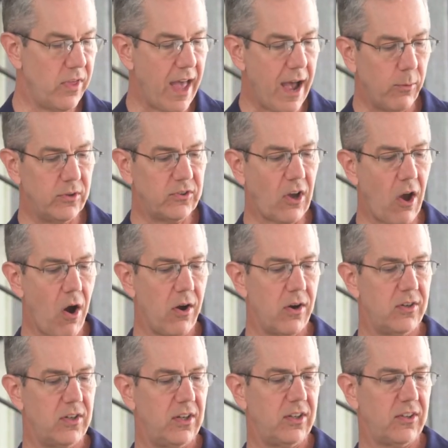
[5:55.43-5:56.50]
how it's
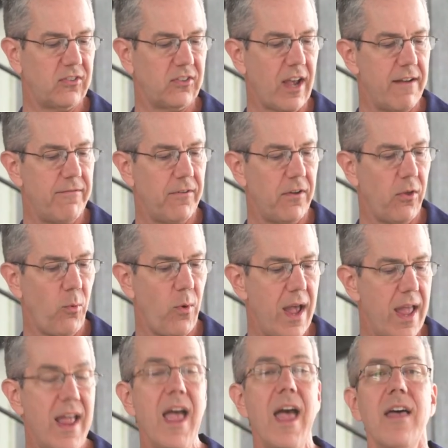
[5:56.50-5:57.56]
hard to decipher the
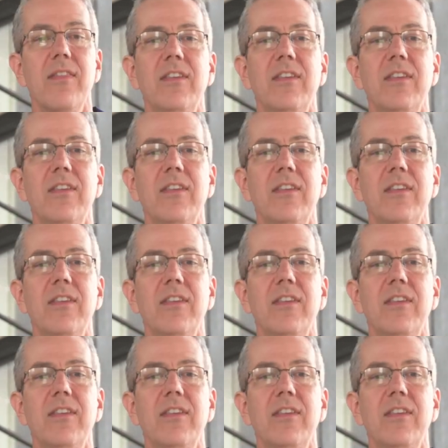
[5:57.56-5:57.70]
way